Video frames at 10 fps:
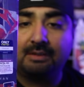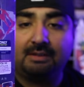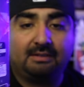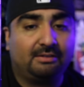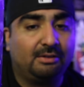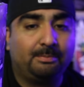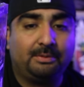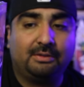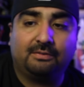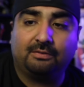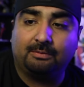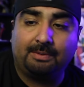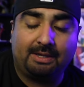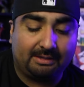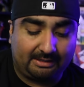It's so beautiful,
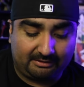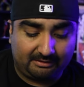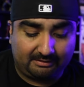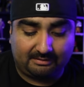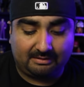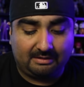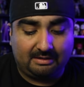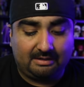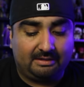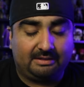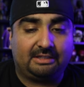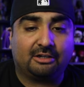man. Like, just the